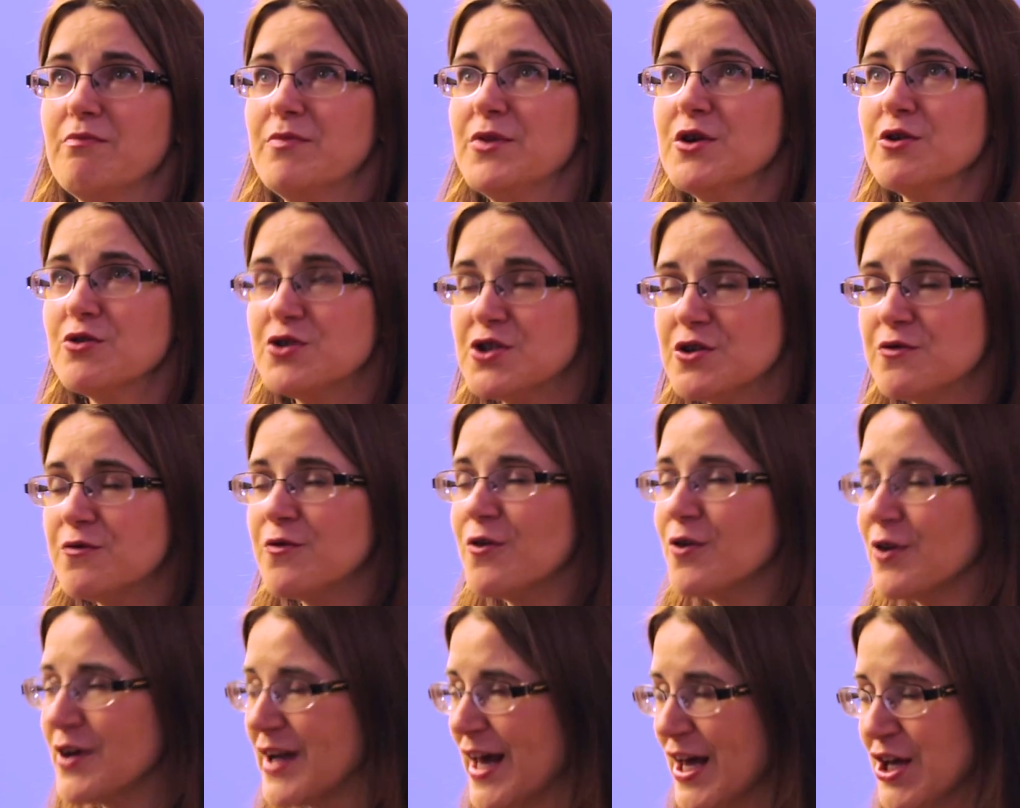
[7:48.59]

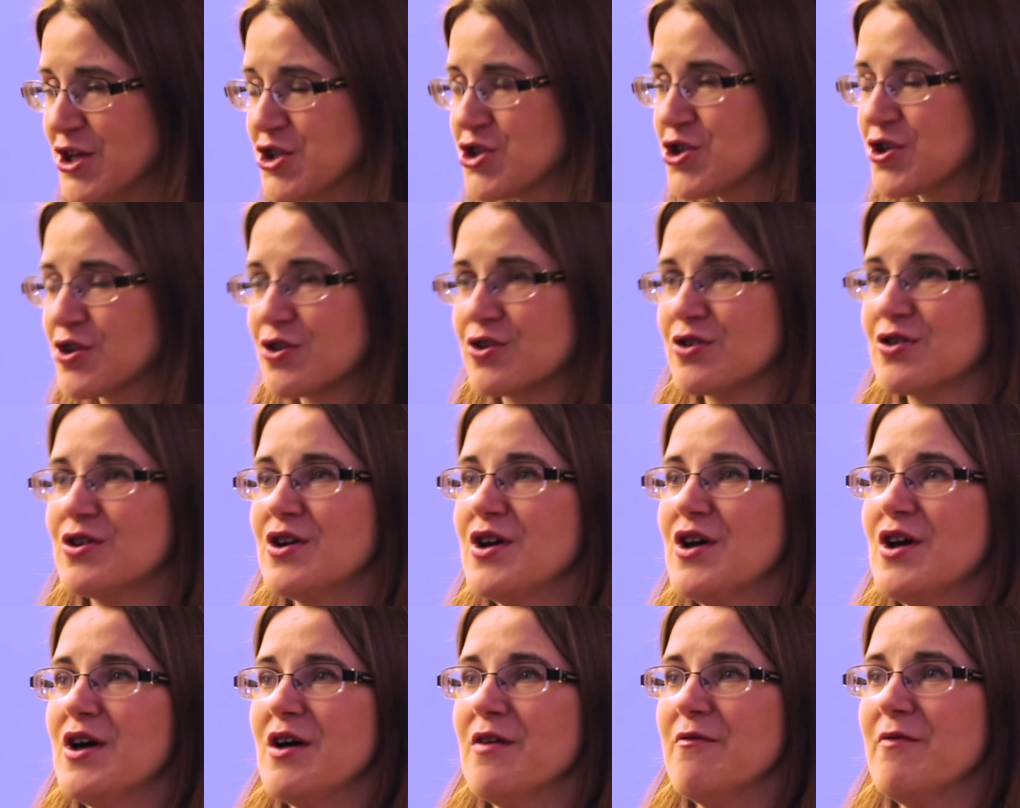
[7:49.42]
beautiful nature,
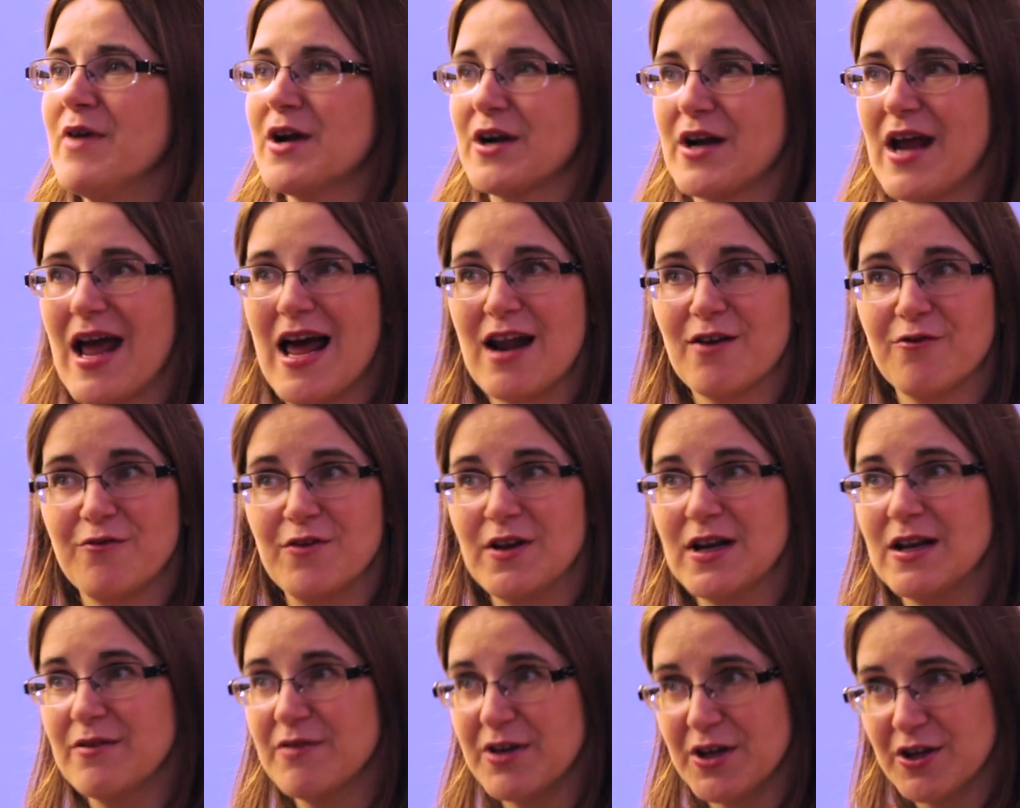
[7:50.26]
very
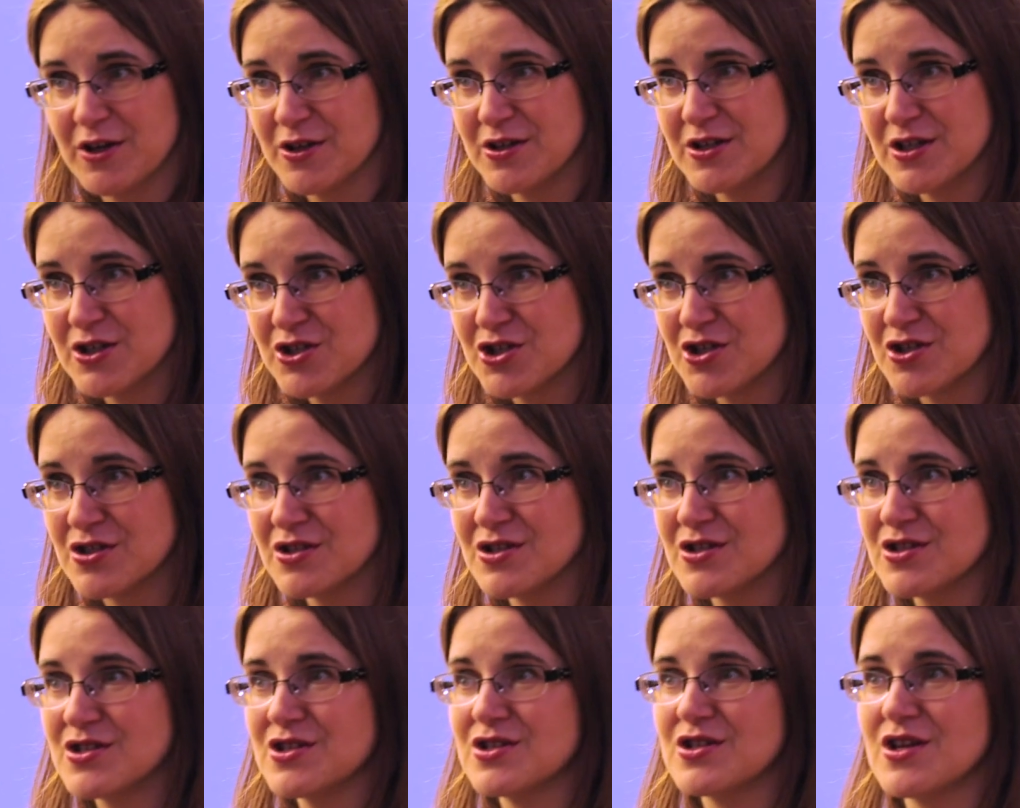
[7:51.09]
healthy living
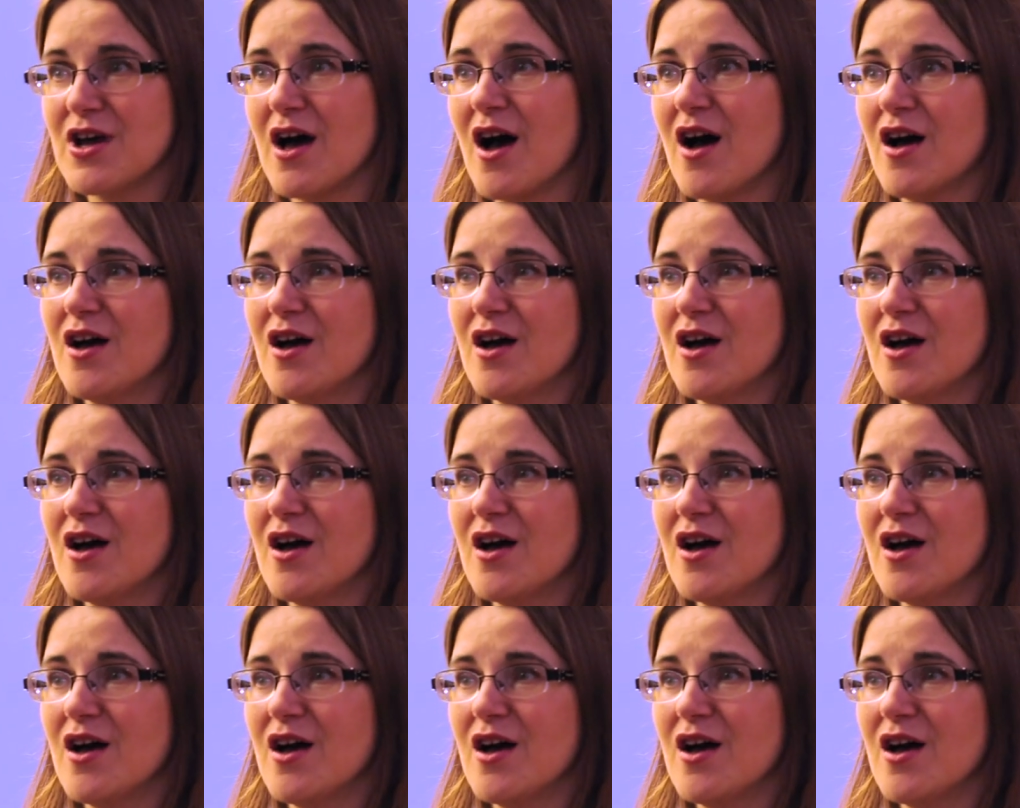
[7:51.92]
conditions,